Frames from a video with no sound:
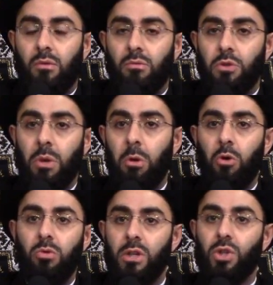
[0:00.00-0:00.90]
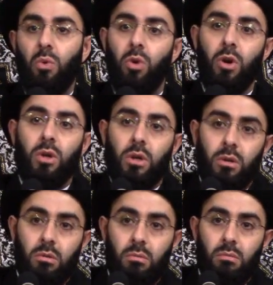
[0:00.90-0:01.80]
Someone who doesn't work
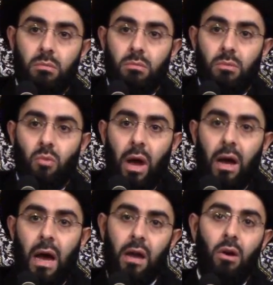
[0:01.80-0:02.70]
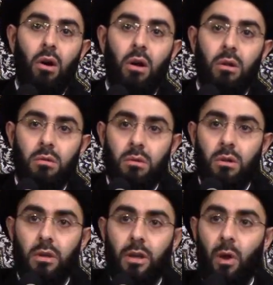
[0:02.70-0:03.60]
at
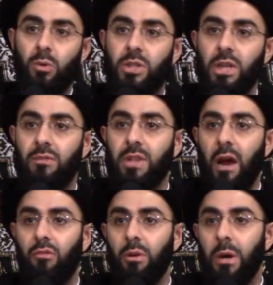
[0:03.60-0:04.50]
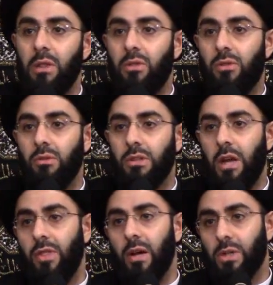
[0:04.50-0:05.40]
all, yet receives every month
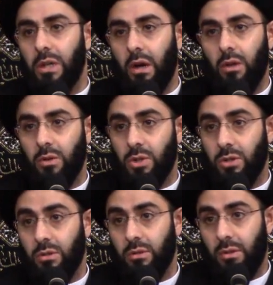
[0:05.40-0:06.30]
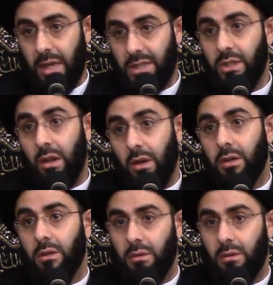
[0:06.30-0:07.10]
$10,000. That's luck.